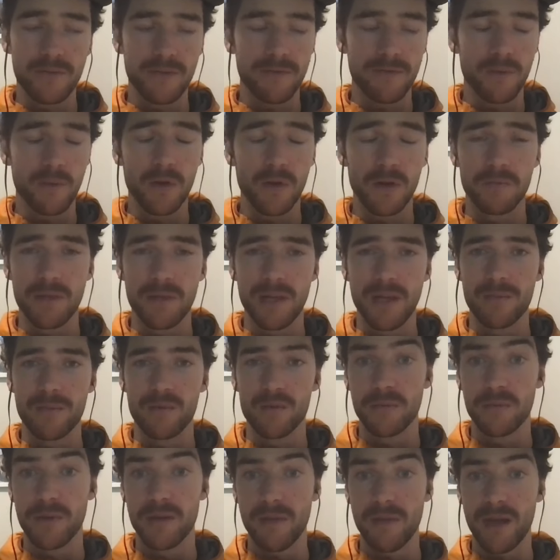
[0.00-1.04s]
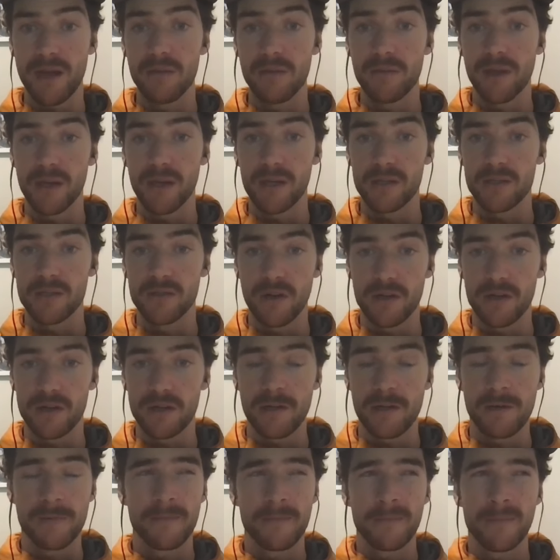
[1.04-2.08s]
if I want to be able to be a mountain bike instructor,